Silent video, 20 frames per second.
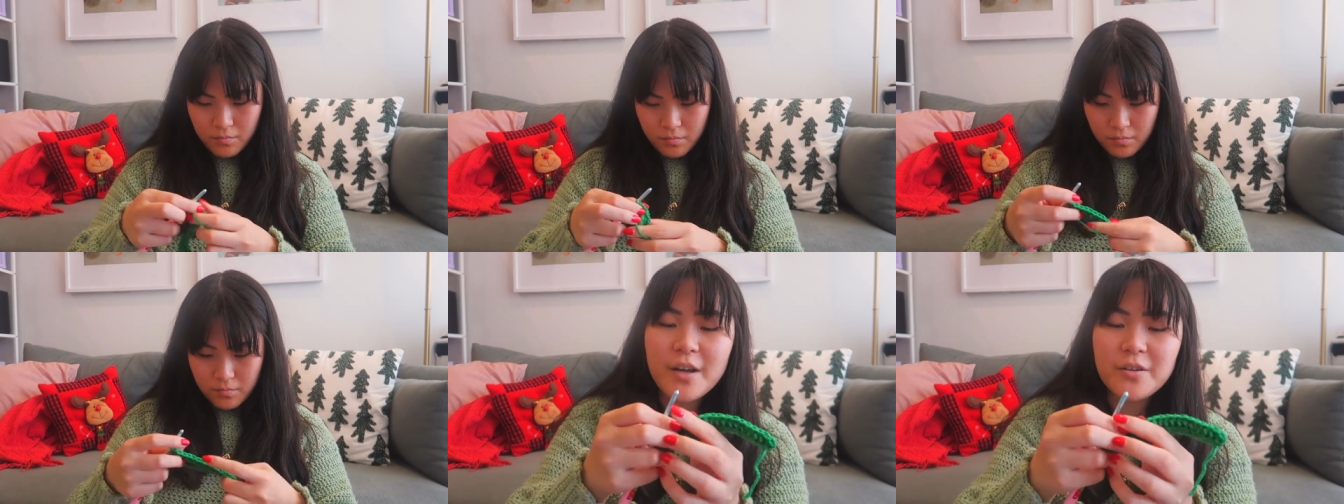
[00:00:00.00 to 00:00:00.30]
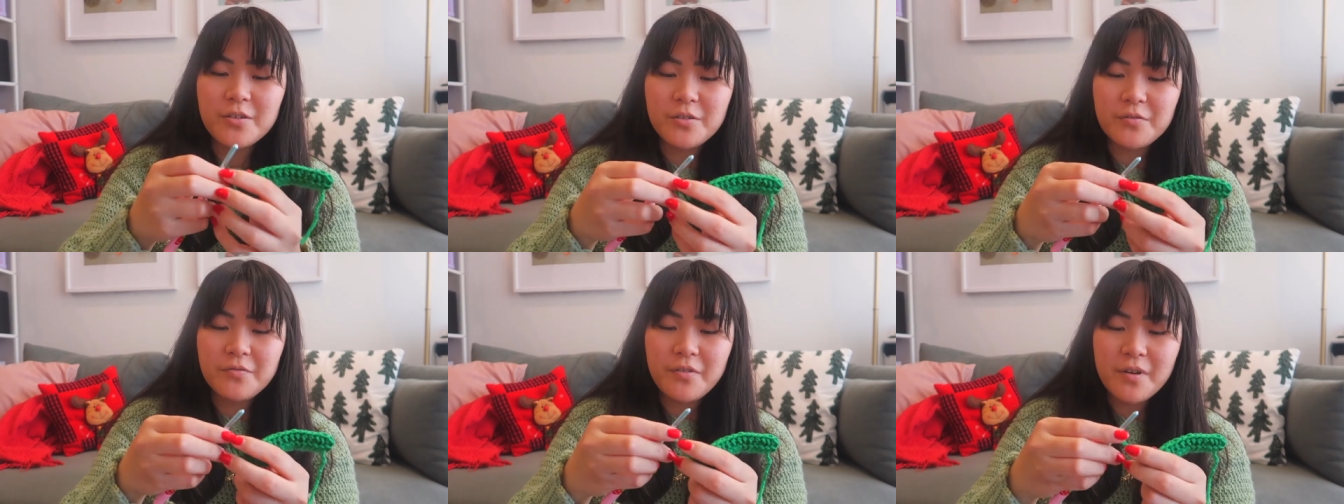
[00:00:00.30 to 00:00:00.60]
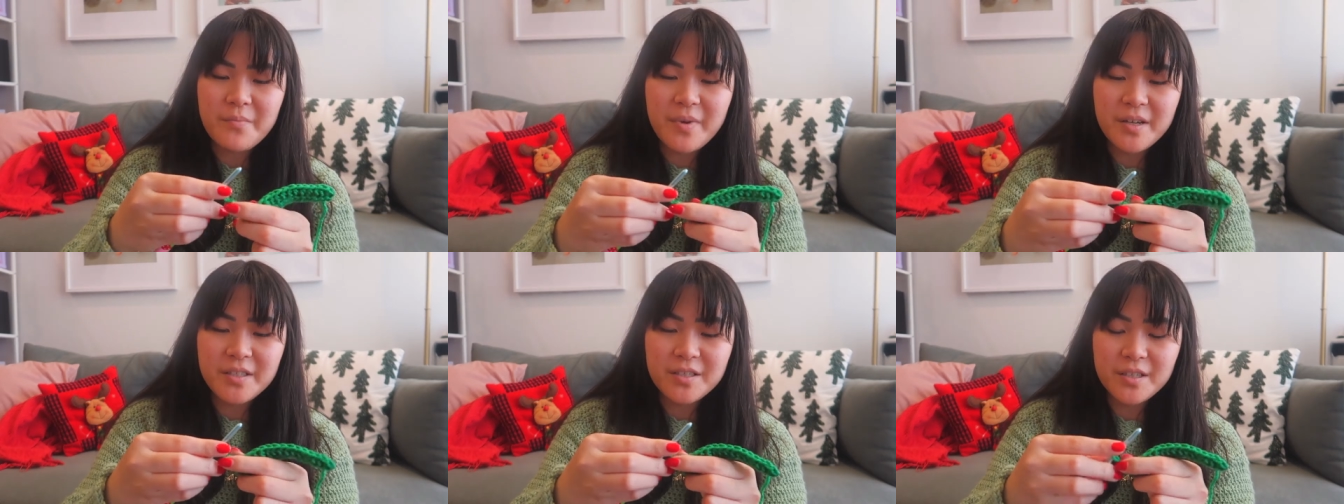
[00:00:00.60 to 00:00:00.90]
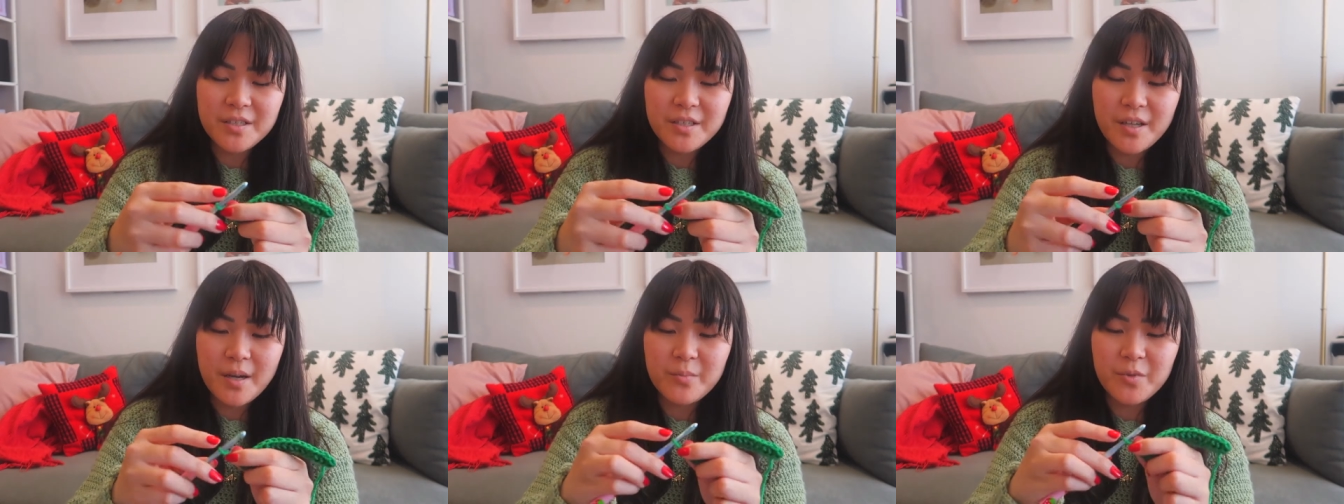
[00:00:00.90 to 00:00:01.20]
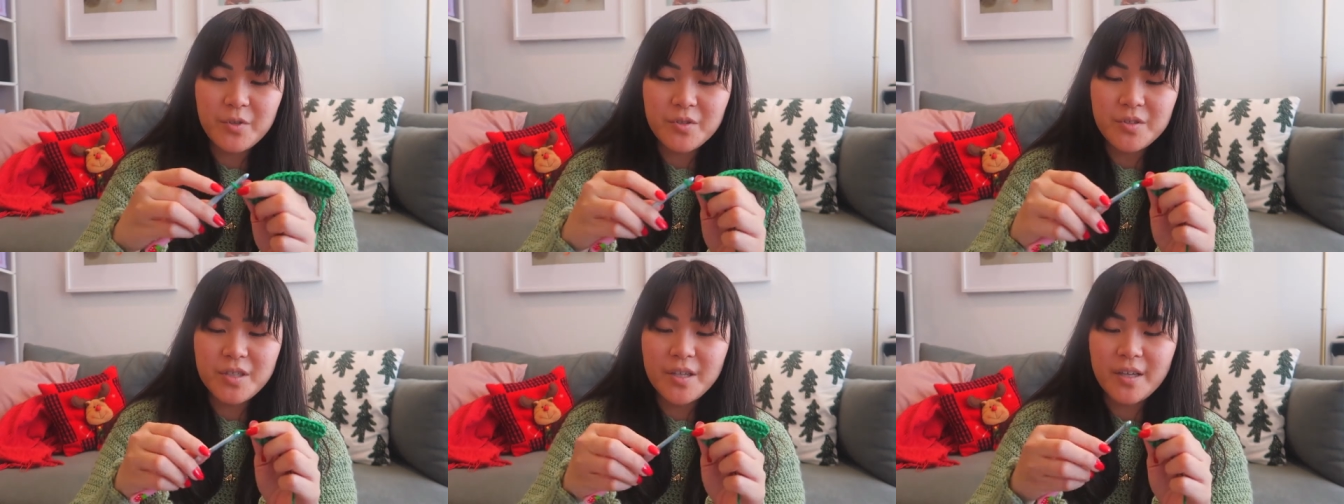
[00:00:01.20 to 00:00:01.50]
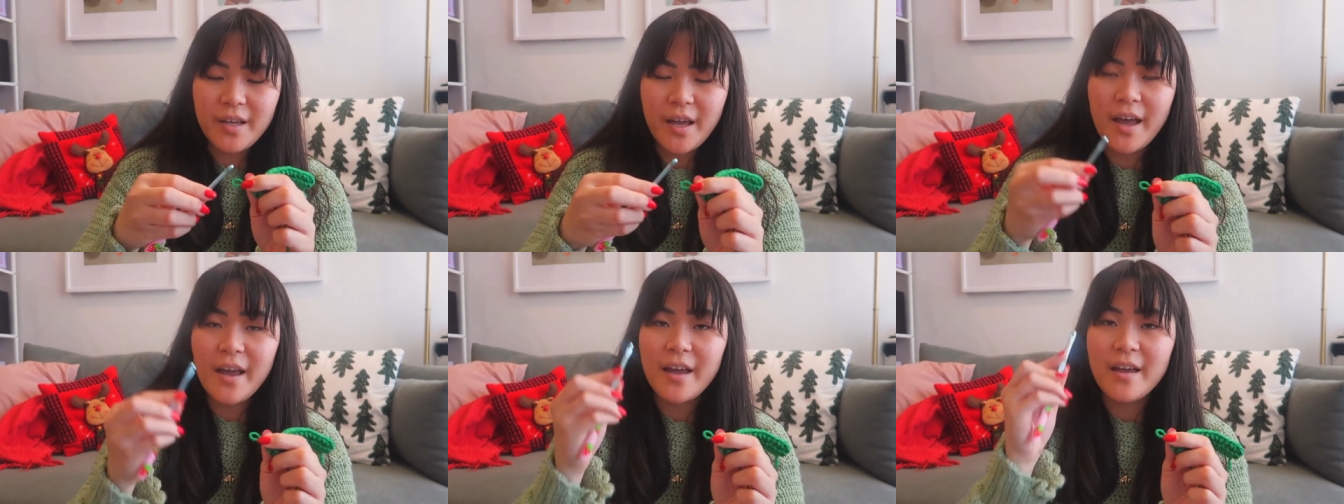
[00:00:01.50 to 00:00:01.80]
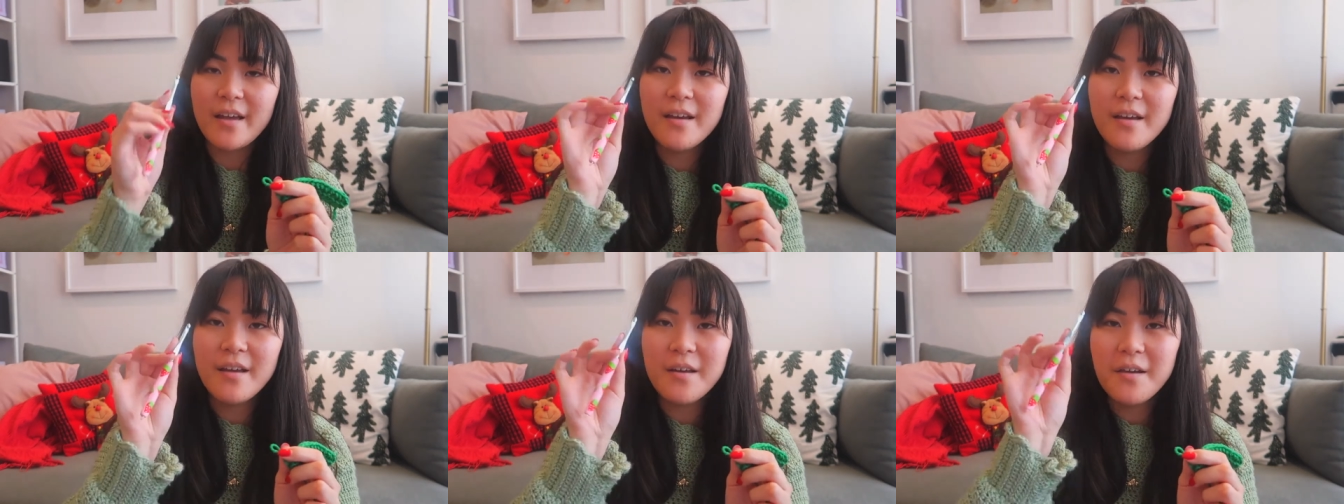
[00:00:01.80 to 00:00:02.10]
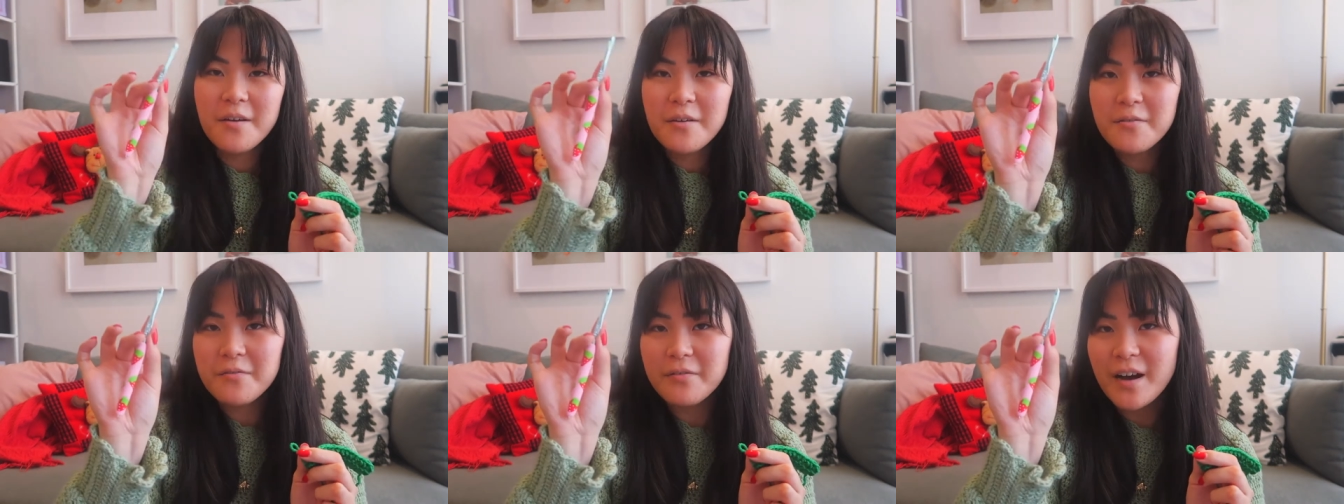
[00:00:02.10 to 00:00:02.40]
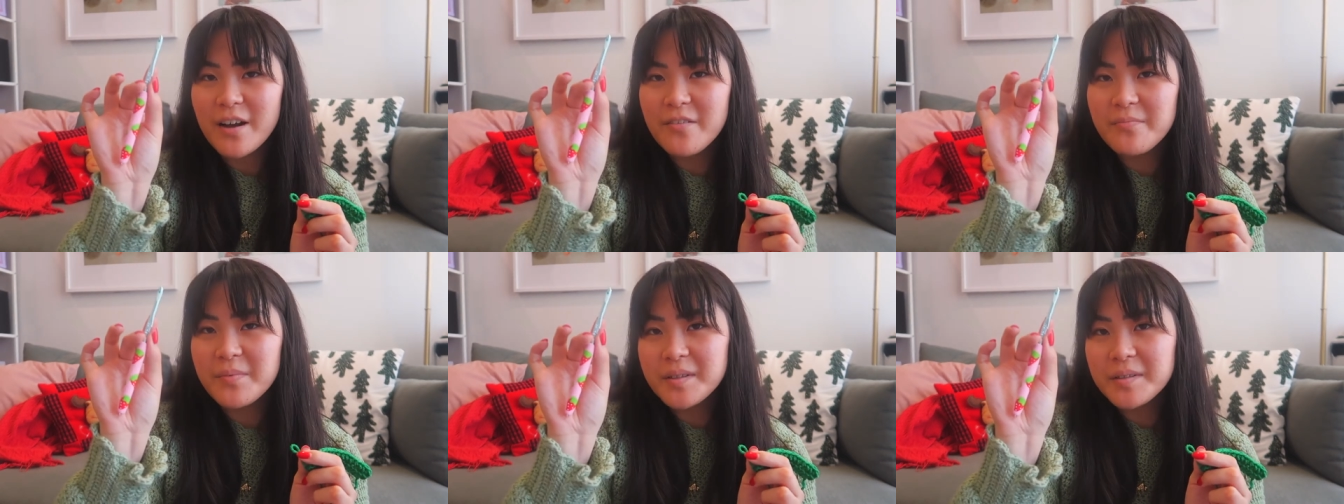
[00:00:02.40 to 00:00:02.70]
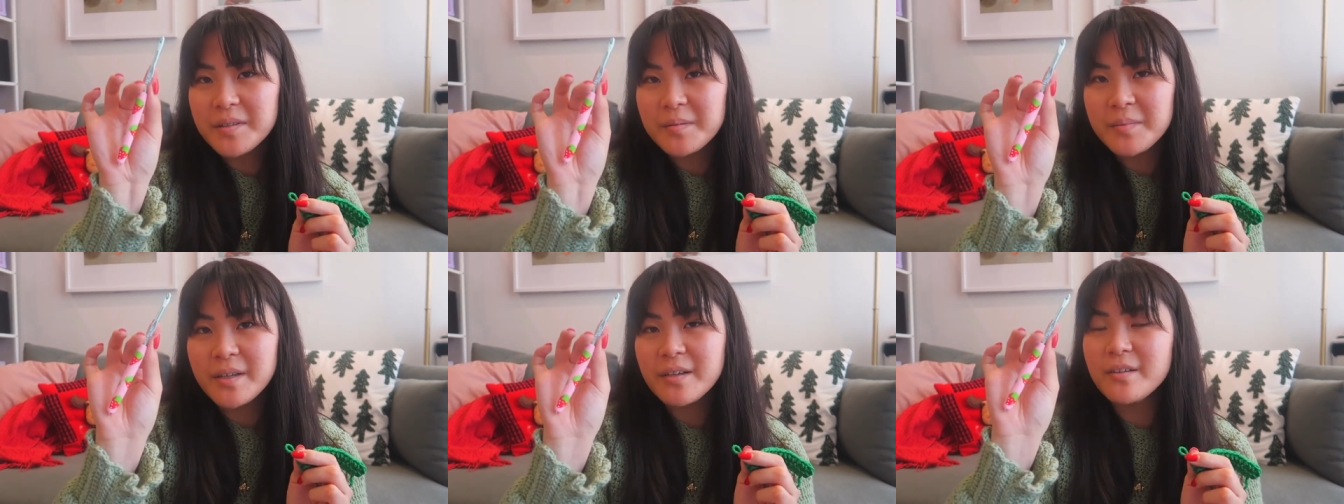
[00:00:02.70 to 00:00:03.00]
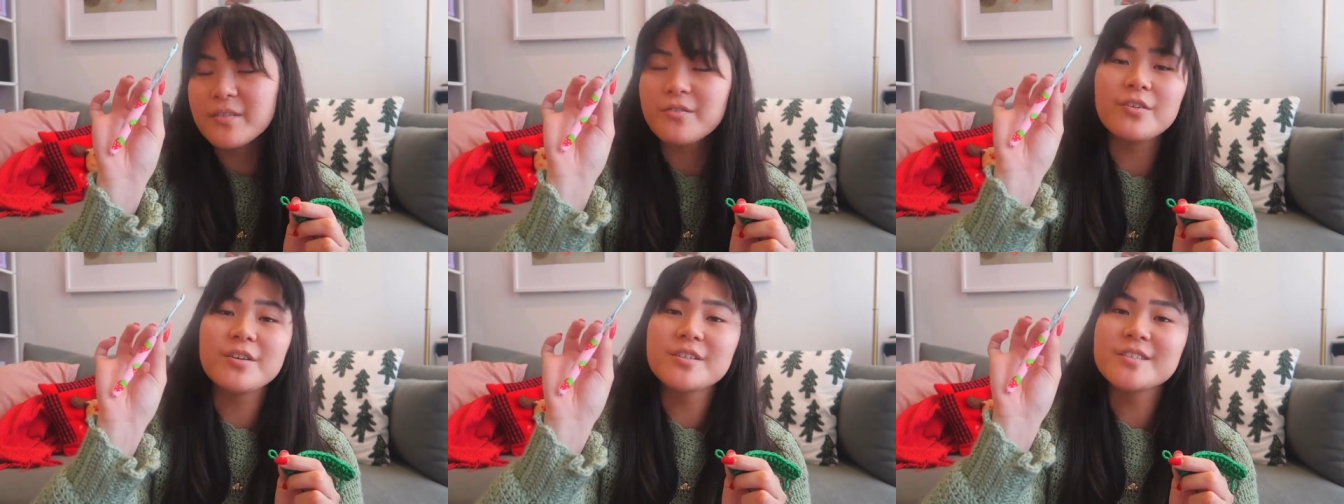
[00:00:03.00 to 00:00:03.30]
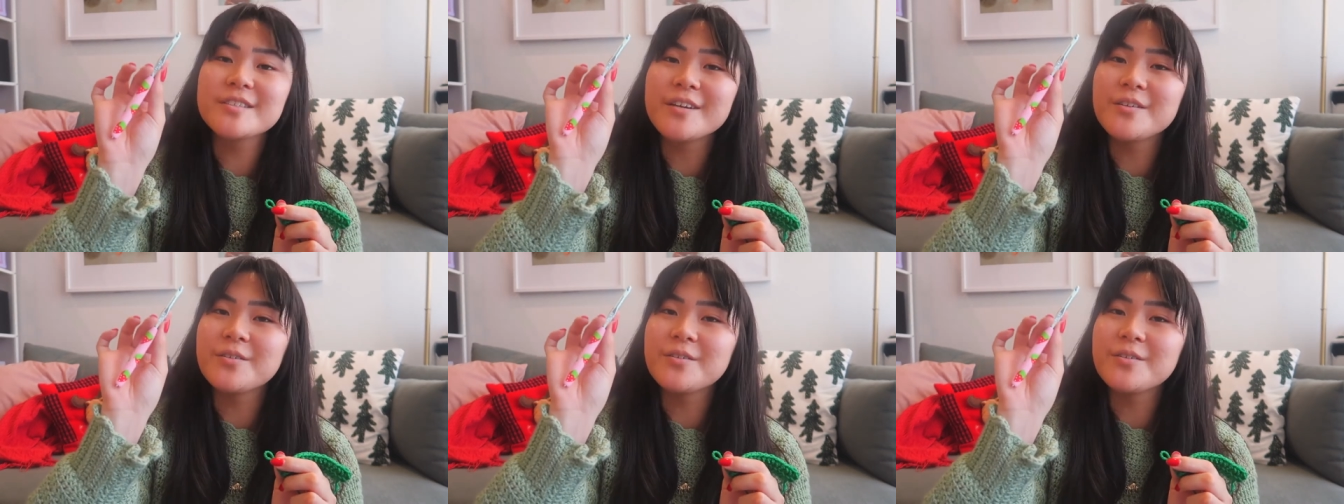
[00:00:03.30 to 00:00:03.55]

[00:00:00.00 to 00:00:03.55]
I don't know if I mentioned I'm using a five millimeter crochet